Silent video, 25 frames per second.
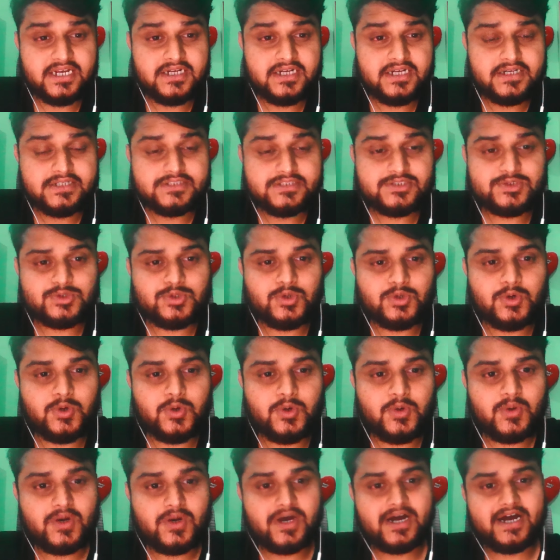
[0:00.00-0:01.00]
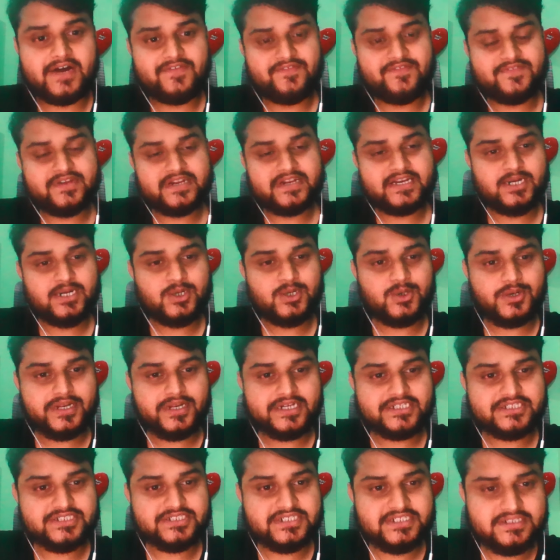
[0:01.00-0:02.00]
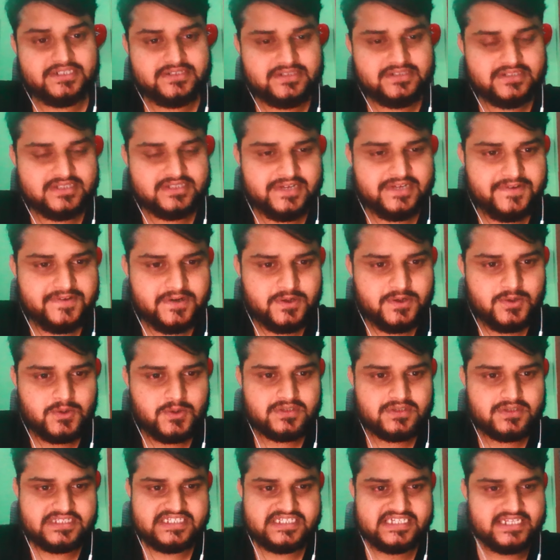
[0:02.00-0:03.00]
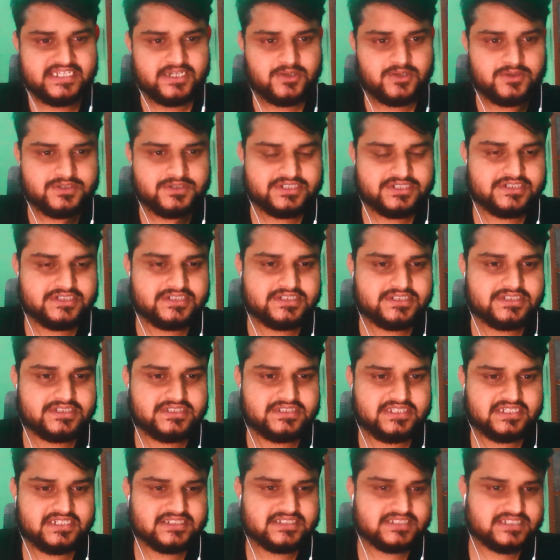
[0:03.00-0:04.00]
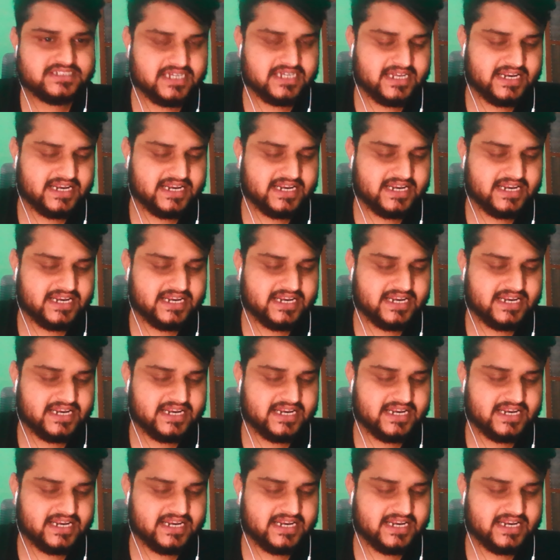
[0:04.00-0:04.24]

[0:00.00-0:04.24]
So after introduction, there were no theory questions, just direct